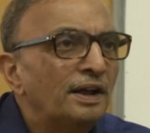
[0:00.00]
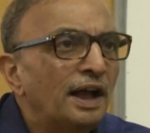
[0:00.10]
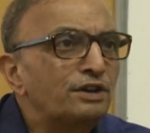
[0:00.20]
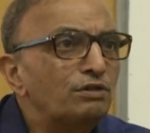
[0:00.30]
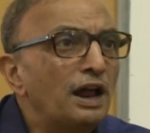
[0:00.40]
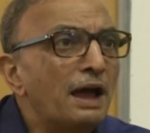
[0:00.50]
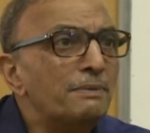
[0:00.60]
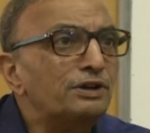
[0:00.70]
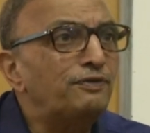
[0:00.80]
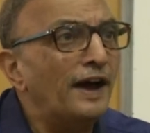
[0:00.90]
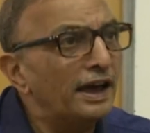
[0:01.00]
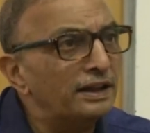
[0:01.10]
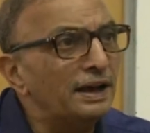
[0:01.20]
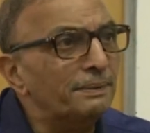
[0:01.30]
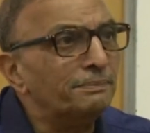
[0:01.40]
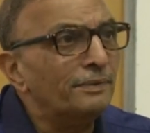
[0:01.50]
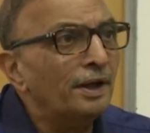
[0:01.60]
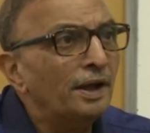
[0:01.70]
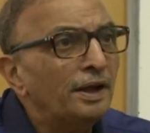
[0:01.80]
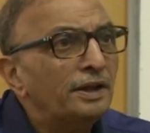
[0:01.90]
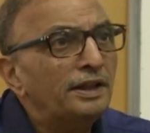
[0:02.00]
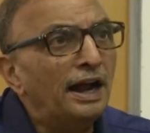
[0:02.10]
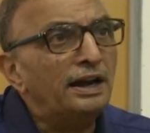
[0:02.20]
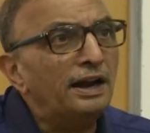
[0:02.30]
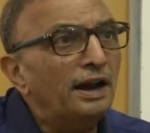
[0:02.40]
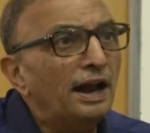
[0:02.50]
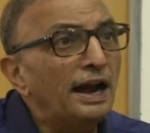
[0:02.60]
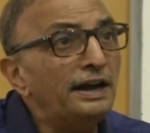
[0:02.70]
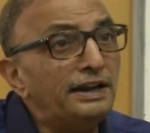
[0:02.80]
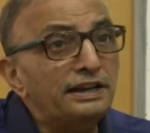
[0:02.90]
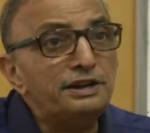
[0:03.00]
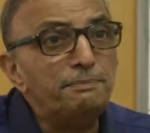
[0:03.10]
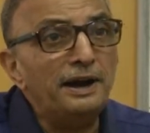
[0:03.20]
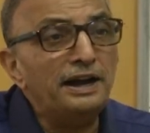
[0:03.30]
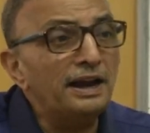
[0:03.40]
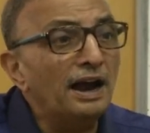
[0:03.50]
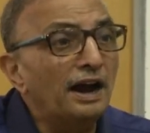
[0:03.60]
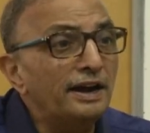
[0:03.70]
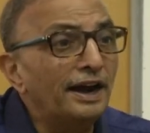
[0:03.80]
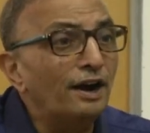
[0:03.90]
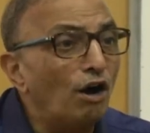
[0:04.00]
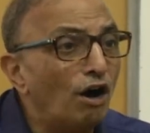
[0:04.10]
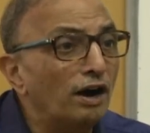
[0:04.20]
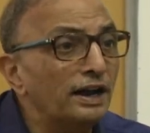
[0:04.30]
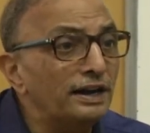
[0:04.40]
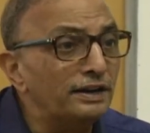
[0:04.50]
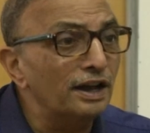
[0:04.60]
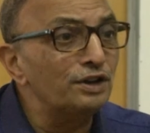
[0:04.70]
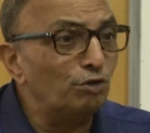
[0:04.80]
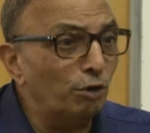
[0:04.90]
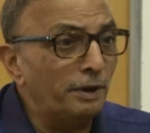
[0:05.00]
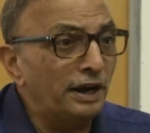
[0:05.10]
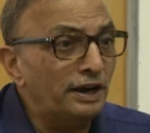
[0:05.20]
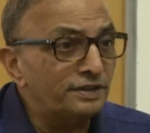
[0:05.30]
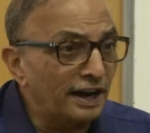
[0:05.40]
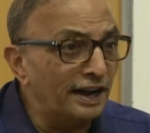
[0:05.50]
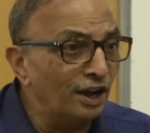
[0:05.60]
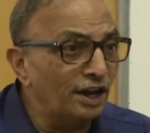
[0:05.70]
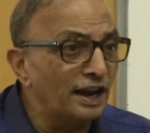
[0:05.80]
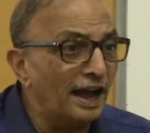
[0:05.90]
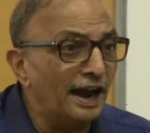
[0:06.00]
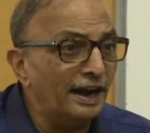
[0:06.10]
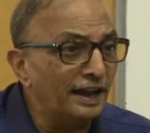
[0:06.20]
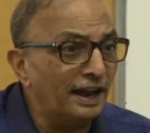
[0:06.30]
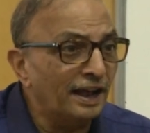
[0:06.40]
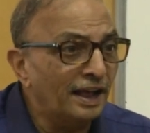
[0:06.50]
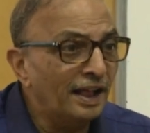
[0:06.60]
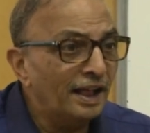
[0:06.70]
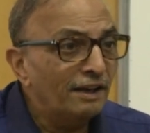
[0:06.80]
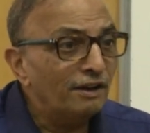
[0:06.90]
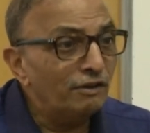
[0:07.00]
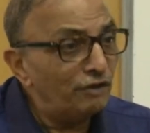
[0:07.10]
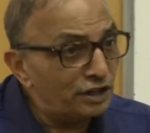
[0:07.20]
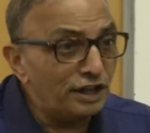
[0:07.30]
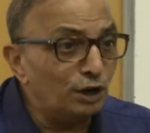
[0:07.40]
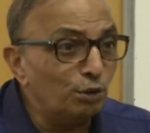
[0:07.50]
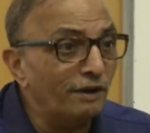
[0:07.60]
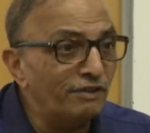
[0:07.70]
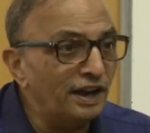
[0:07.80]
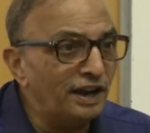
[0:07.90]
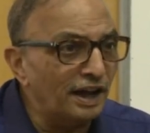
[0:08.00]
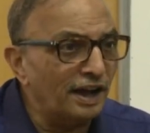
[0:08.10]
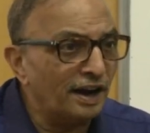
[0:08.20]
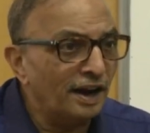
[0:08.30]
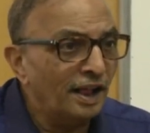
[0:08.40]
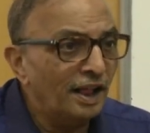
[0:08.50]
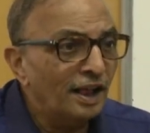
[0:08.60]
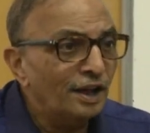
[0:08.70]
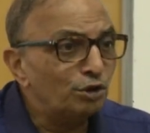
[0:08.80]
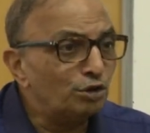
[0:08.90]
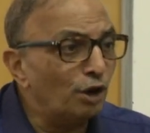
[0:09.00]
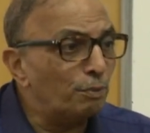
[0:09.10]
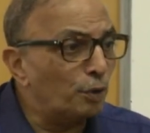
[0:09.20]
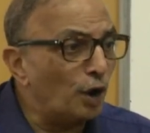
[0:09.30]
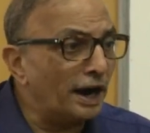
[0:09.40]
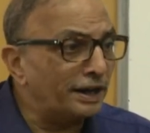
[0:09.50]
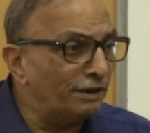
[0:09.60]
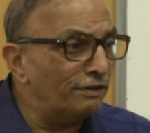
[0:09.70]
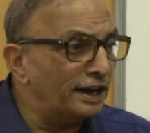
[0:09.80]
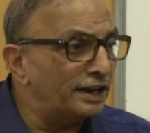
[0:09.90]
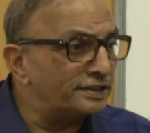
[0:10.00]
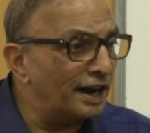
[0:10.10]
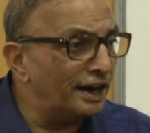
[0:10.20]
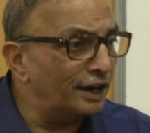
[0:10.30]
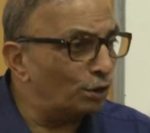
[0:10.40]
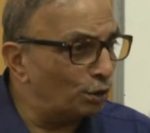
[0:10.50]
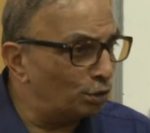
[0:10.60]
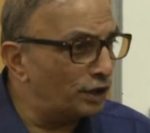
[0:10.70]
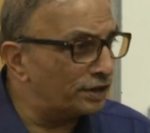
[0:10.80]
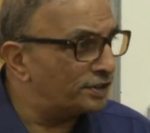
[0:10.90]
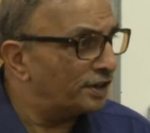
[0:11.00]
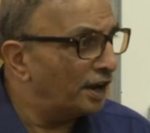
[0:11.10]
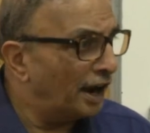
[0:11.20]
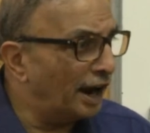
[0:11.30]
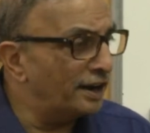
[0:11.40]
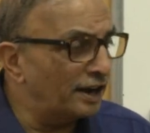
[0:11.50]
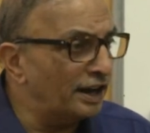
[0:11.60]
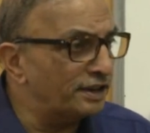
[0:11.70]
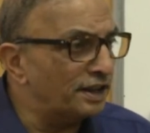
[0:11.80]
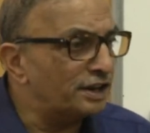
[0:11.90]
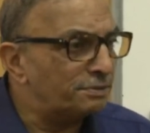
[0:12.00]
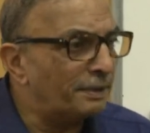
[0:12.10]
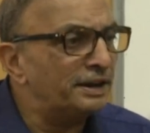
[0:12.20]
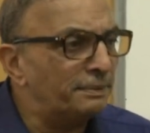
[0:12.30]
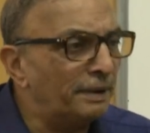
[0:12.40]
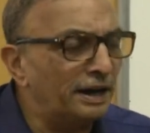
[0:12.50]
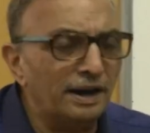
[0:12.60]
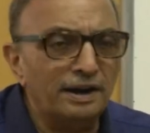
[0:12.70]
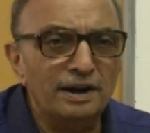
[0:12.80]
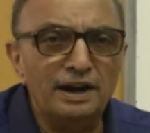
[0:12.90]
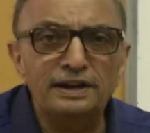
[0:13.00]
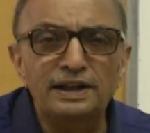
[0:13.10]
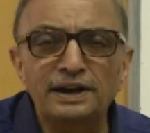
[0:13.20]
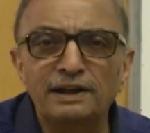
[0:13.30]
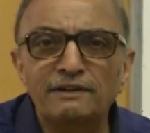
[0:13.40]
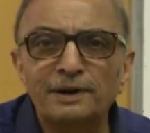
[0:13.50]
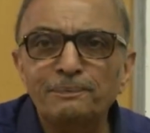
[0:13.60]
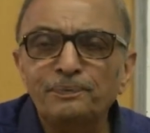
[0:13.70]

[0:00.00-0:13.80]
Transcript: Actually, I must fire them that anticipating 100 odd interns would be descending in IIT which they do every year. You should have proactively decided to do this and release this, but better late than never.